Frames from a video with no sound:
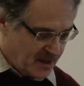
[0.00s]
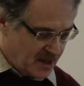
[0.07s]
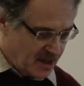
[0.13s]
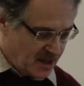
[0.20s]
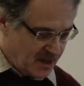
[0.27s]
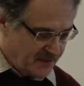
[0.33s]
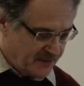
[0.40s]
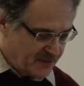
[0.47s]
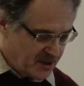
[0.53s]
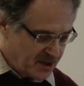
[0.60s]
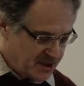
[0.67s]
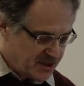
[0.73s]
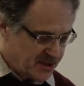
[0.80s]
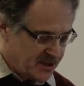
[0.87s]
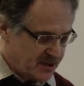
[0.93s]

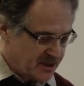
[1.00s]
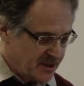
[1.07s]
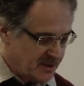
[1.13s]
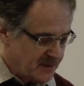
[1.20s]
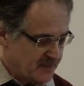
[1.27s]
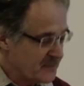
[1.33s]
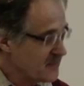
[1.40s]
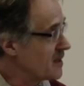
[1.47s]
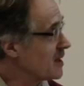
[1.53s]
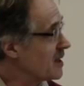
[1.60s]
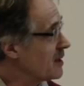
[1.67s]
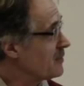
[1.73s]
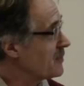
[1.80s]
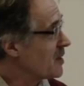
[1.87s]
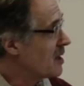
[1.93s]
First,
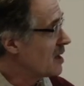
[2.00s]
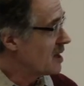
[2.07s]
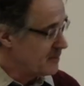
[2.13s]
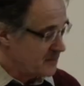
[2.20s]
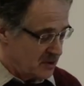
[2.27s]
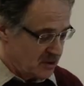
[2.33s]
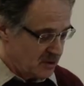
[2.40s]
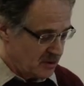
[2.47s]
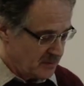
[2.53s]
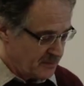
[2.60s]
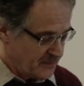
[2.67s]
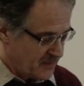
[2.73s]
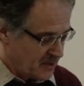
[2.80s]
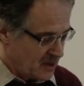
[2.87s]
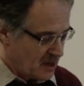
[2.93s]
the harm to
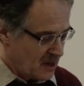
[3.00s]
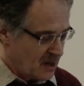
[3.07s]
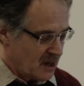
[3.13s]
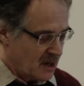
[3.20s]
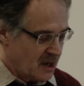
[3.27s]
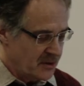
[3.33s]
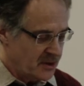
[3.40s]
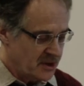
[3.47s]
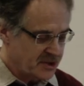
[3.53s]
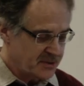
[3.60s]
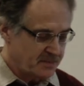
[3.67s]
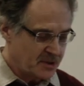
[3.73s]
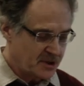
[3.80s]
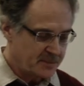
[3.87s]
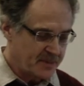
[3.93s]
others
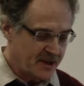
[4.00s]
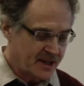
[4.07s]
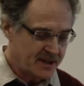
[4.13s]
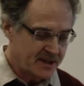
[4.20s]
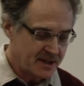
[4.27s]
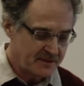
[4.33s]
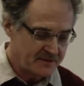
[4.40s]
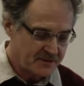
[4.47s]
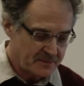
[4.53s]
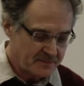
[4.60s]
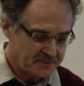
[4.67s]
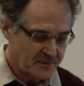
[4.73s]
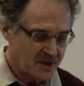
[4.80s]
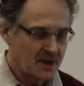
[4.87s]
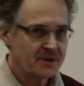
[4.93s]
perspective,
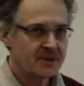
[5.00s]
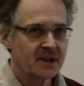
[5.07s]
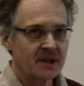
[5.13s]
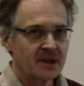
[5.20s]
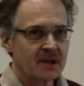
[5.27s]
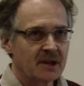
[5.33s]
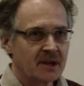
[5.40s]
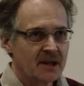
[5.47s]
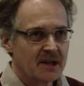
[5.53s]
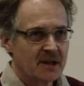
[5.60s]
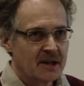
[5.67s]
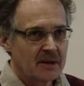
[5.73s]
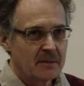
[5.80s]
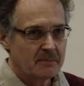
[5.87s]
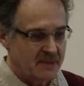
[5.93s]
I think,
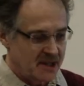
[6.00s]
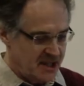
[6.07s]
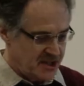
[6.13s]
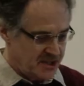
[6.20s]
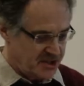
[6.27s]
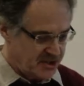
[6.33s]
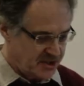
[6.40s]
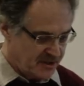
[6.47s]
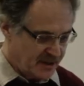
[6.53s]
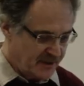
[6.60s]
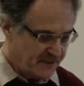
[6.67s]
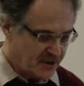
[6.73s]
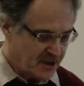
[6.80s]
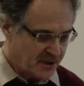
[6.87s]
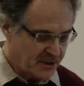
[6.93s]
means
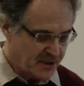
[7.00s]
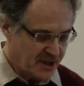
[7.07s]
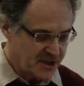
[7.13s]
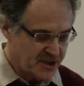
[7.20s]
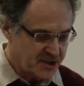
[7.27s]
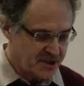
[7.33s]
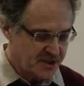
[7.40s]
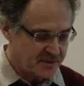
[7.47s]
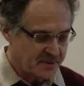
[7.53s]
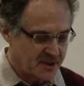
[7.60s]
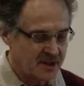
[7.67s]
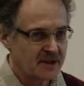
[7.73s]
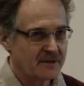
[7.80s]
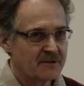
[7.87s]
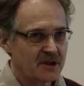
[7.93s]
different things
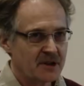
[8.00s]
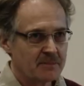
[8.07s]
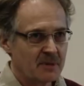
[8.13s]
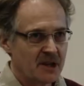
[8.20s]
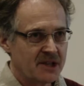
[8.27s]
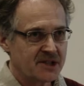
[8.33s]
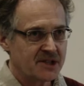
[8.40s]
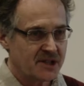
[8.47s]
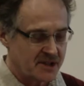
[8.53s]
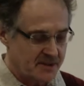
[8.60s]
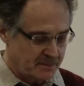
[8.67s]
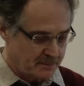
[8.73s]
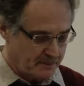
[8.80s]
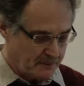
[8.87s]
in different places.